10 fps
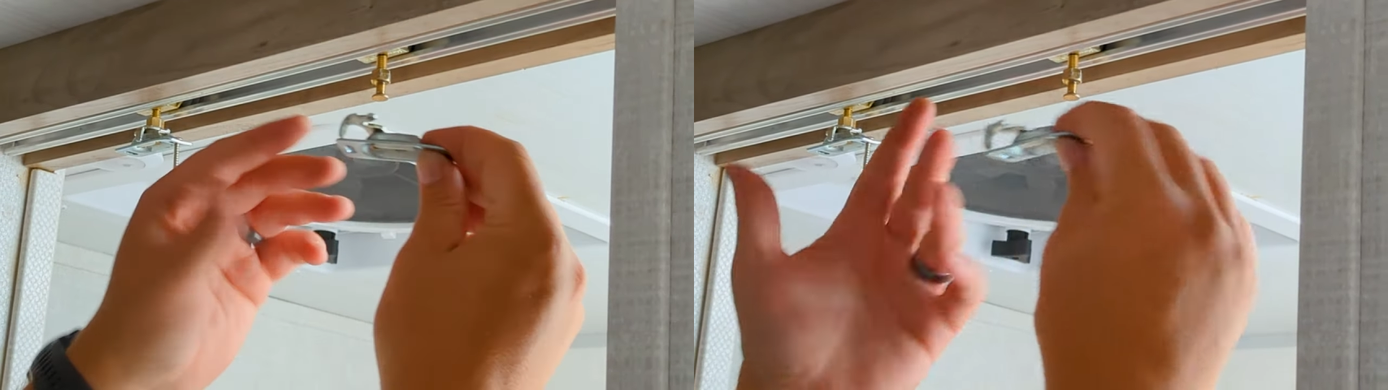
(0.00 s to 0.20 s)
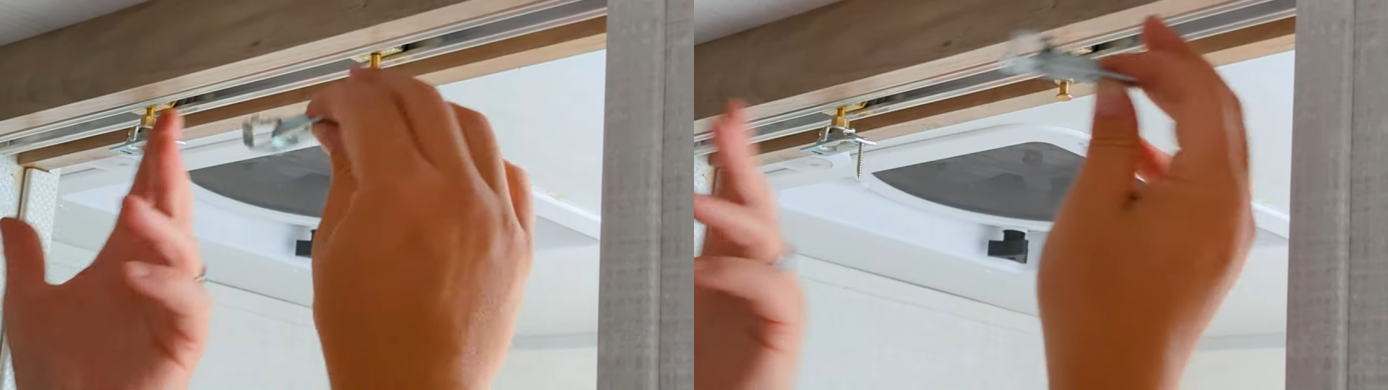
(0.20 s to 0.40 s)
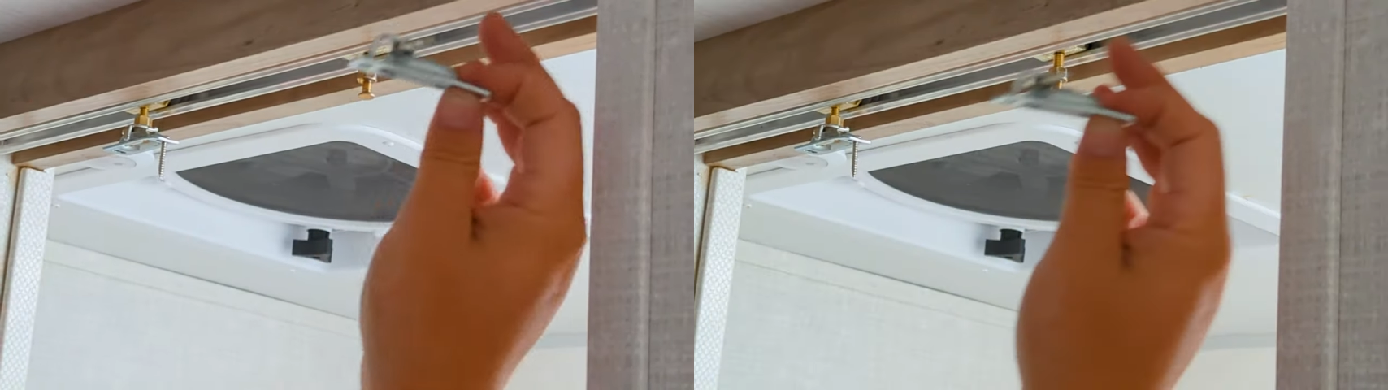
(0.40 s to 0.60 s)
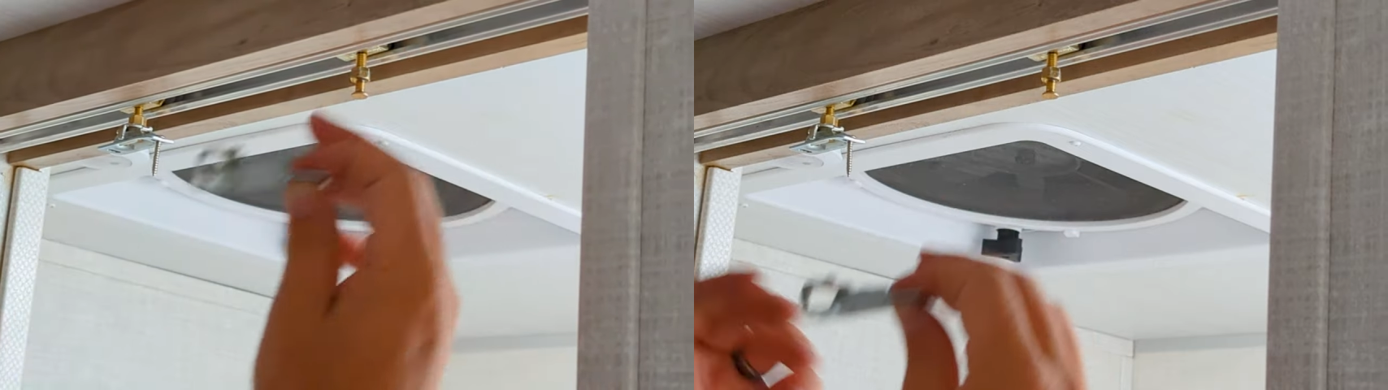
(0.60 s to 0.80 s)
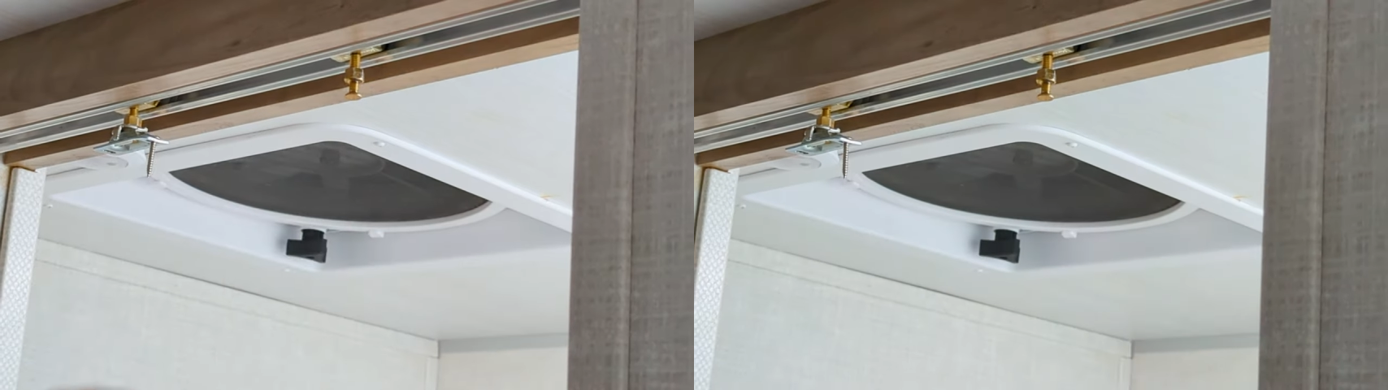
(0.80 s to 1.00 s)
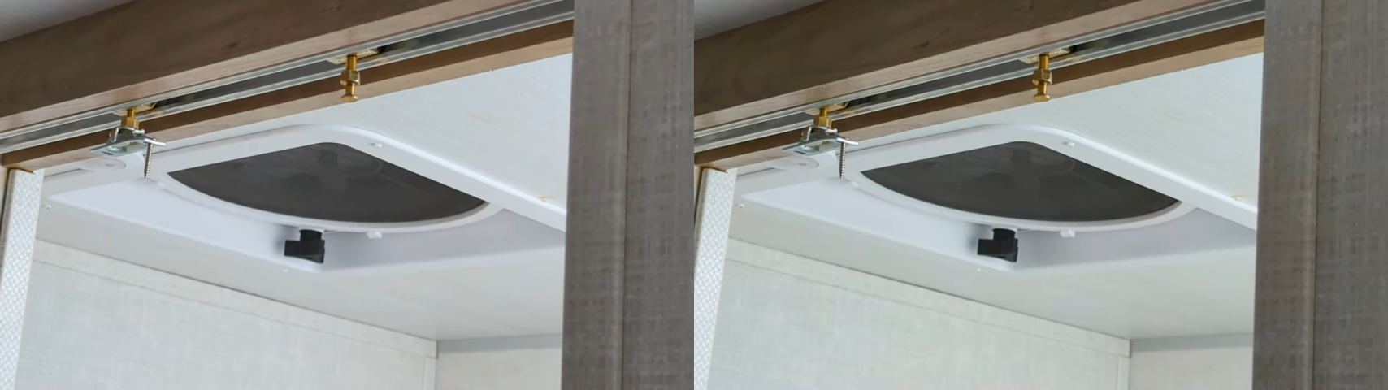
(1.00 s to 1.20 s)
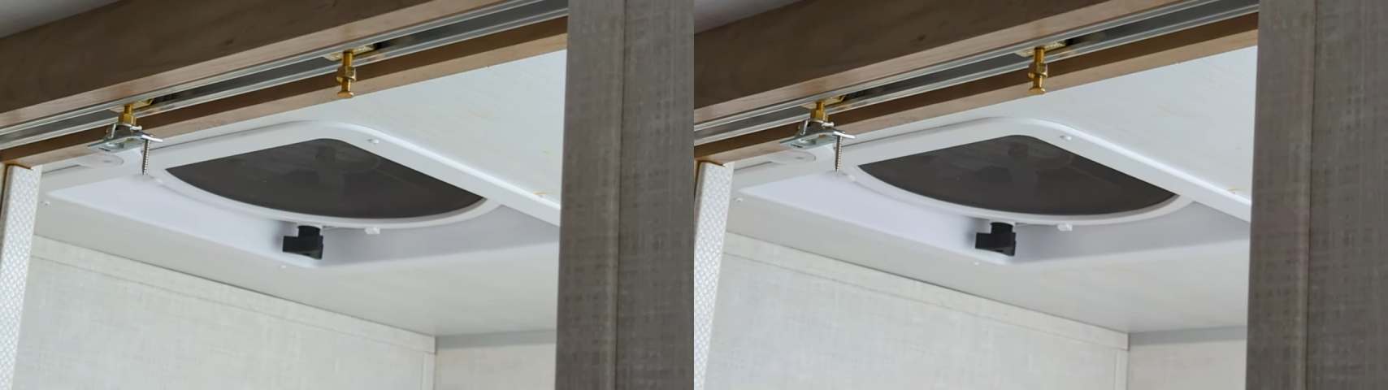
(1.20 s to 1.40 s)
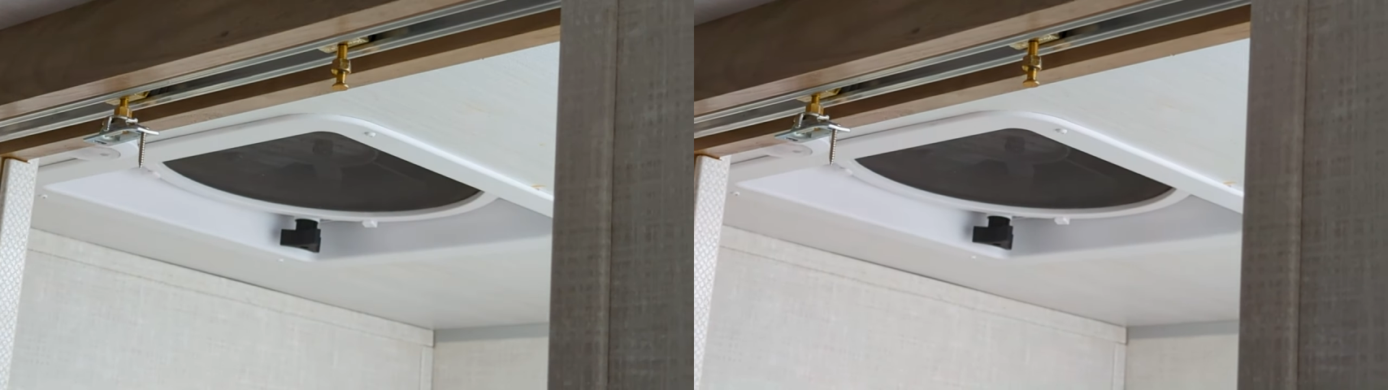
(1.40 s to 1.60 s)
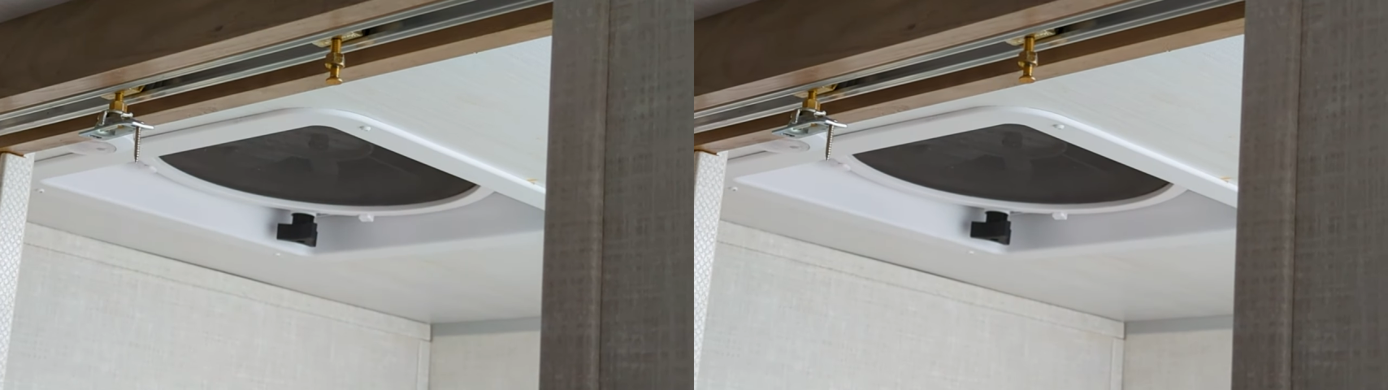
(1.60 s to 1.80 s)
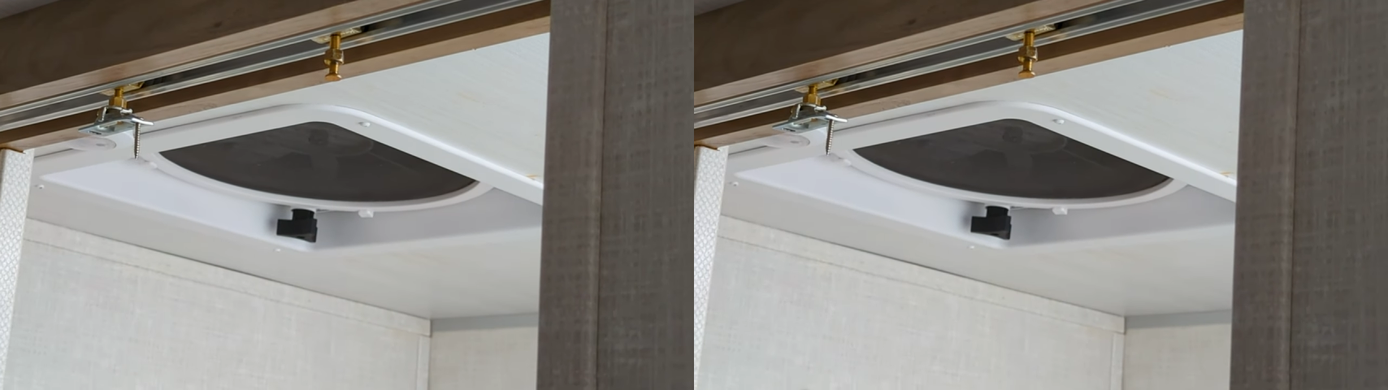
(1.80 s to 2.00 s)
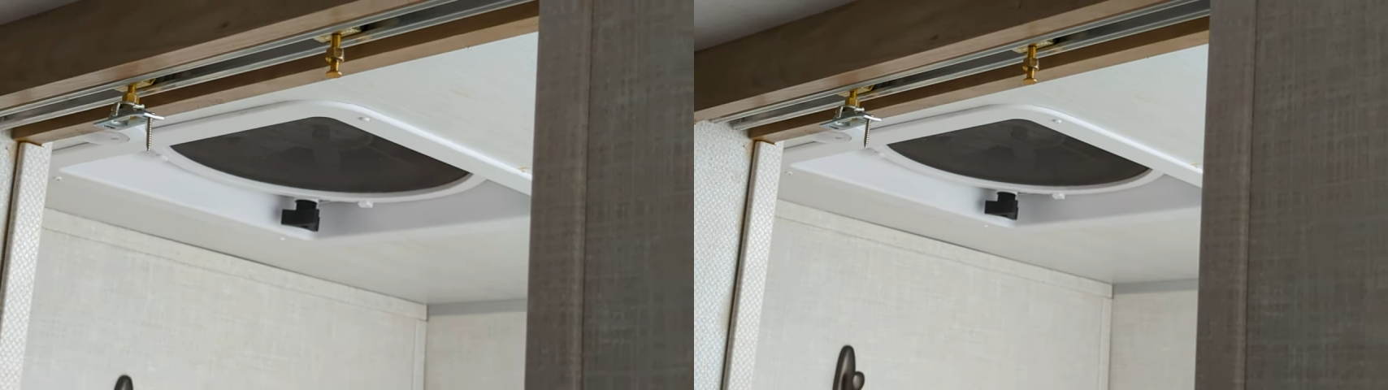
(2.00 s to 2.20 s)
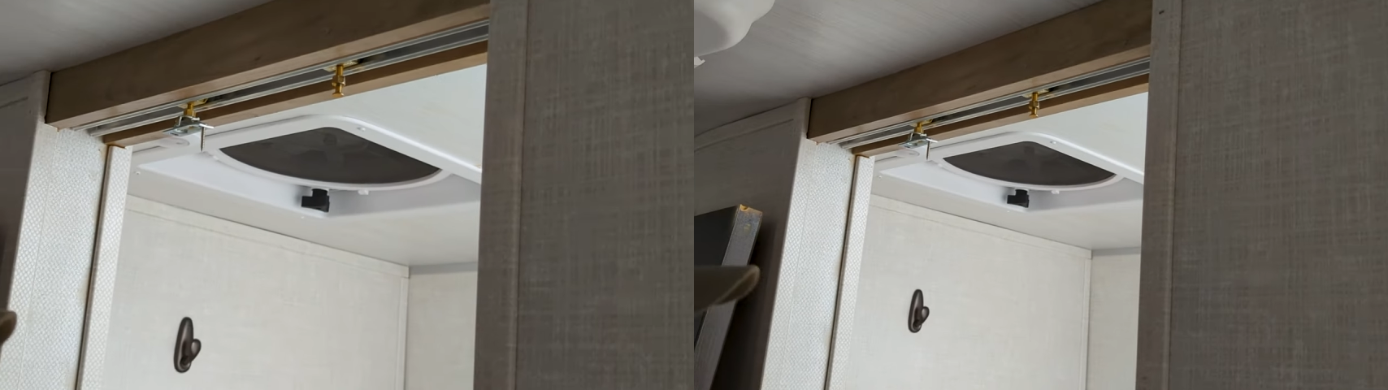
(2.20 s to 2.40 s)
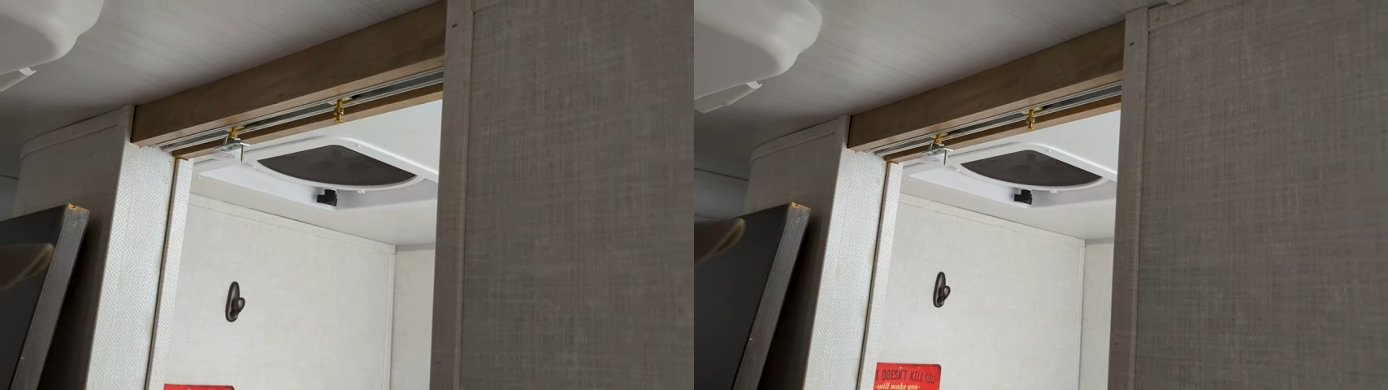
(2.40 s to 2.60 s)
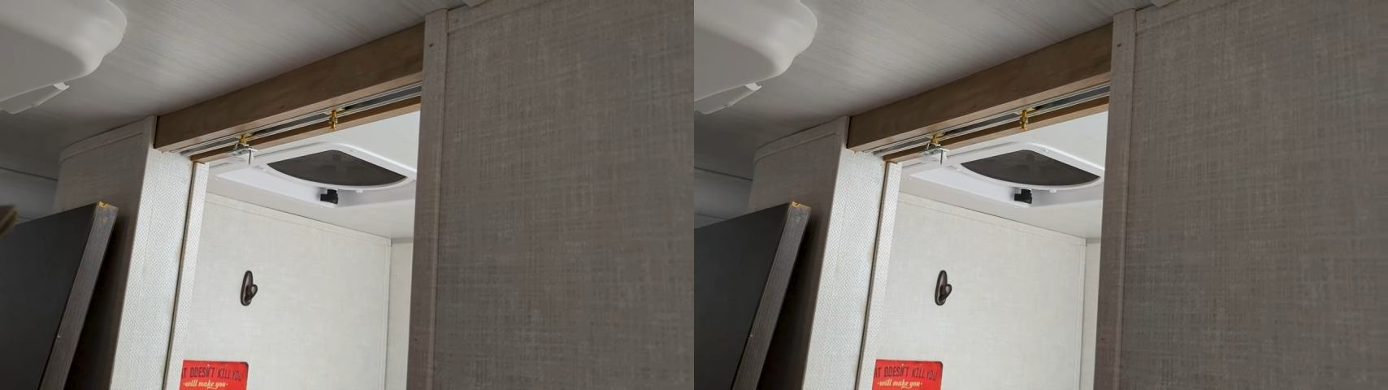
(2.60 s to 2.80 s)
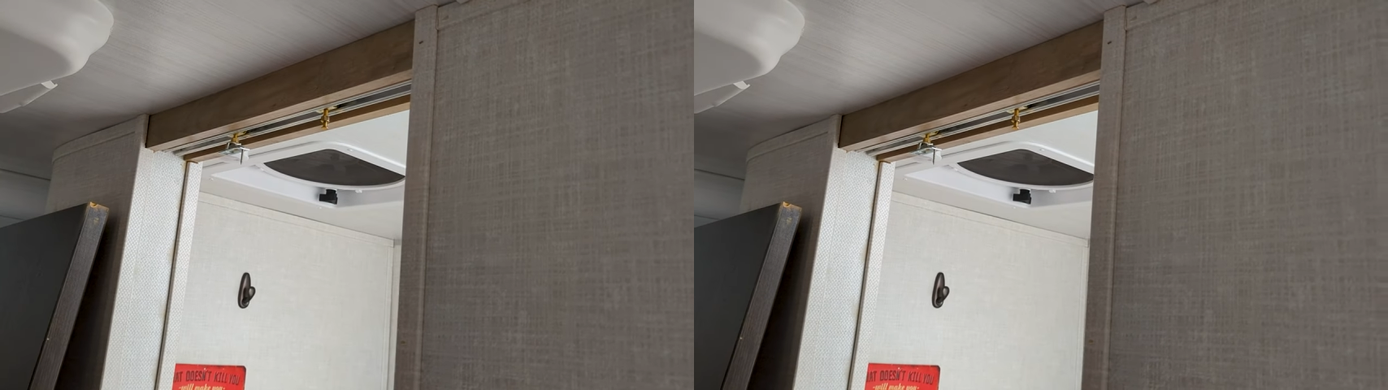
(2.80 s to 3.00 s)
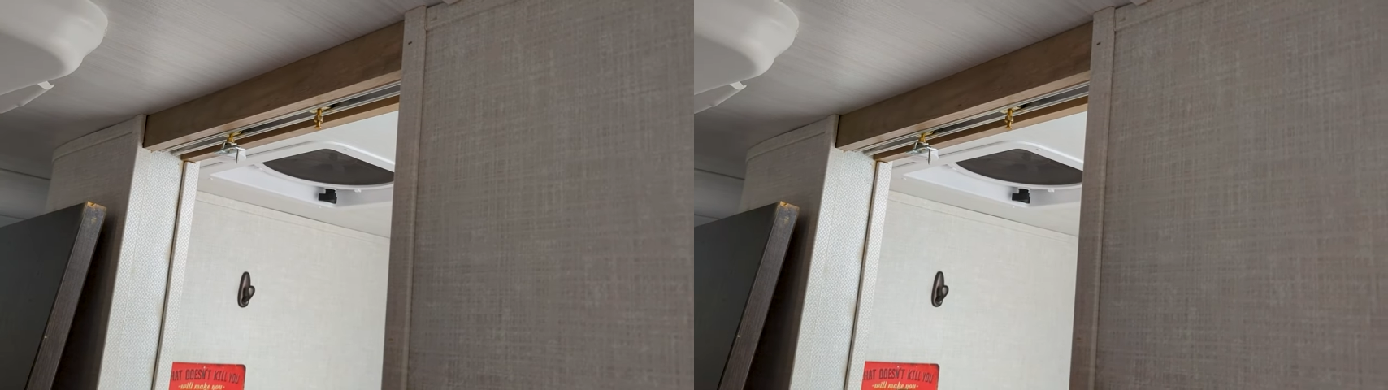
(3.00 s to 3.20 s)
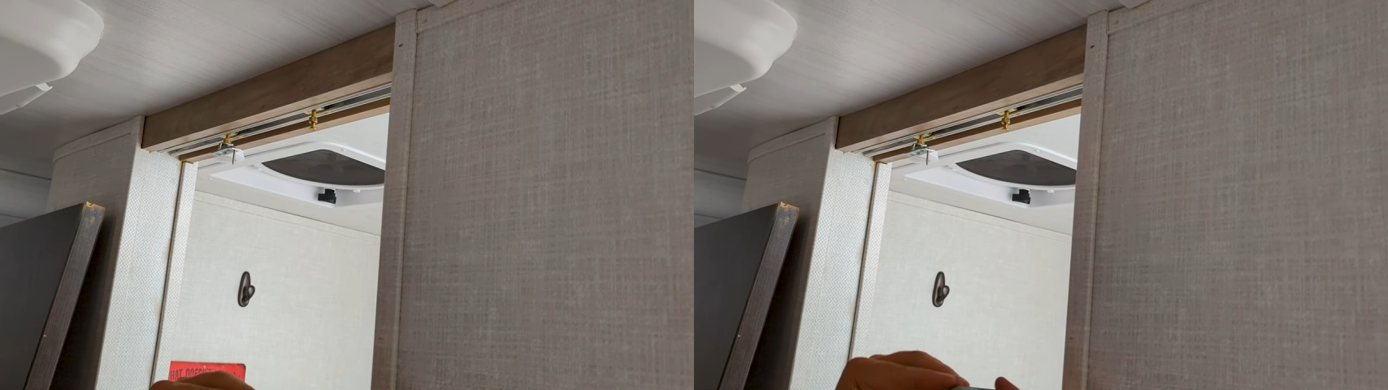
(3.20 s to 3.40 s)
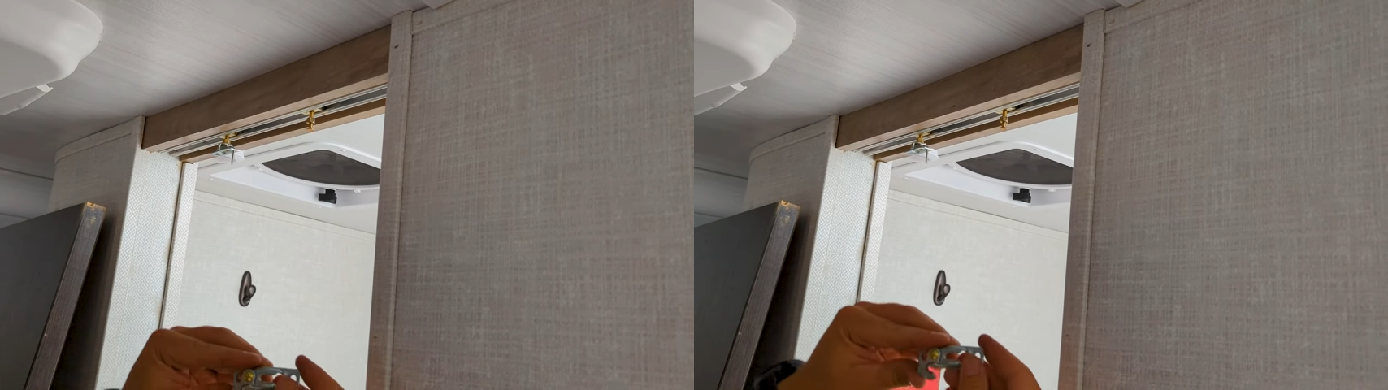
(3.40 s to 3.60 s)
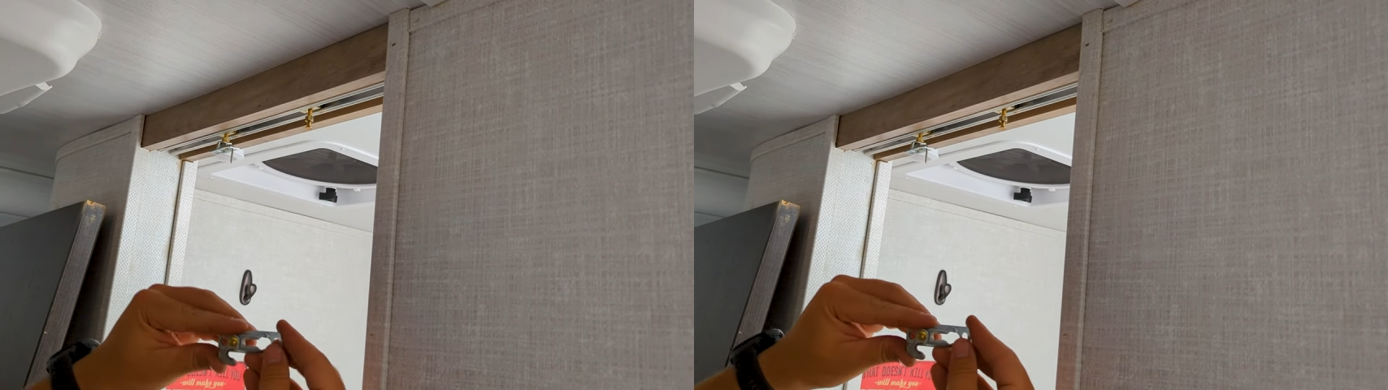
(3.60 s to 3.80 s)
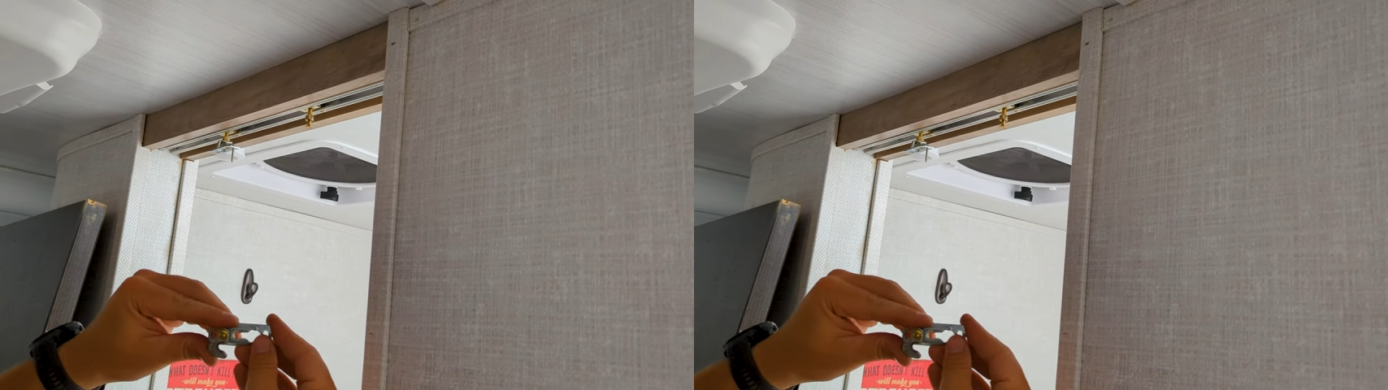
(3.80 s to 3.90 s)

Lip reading: Nobody's mouth can be seen.